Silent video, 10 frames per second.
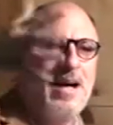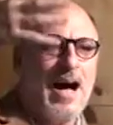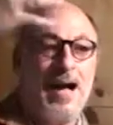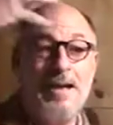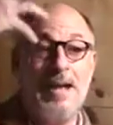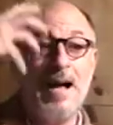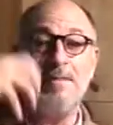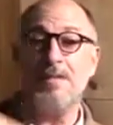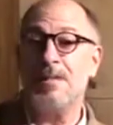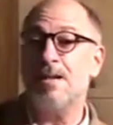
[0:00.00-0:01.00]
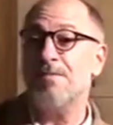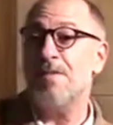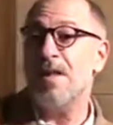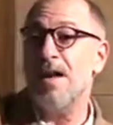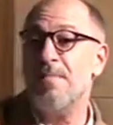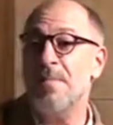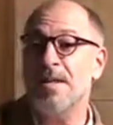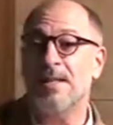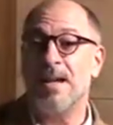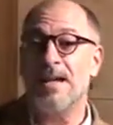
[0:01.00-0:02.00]
I didn't have the love for them
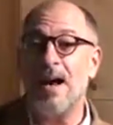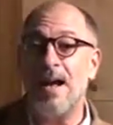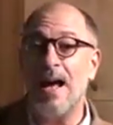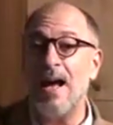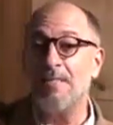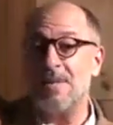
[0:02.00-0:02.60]
that God had,